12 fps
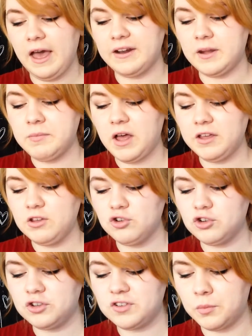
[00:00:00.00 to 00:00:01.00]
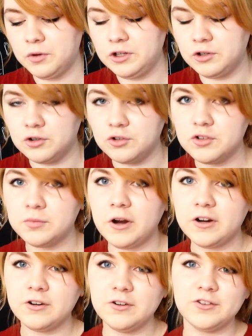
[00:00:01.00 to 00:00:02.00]
And I'm not usually someone who uses
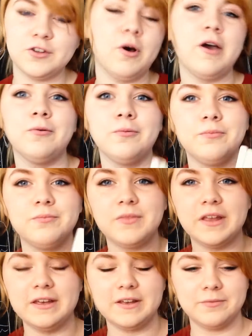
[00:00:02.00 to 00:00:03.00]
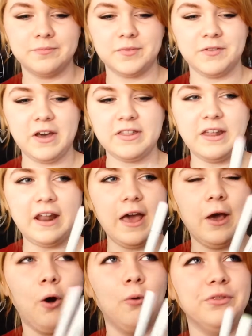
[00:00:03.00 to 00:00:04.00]
markers, so I like the fact that
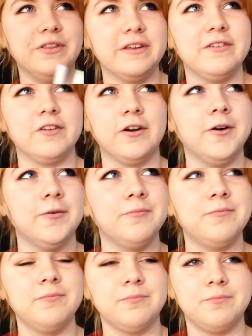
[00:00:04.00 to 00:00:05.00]
I own these are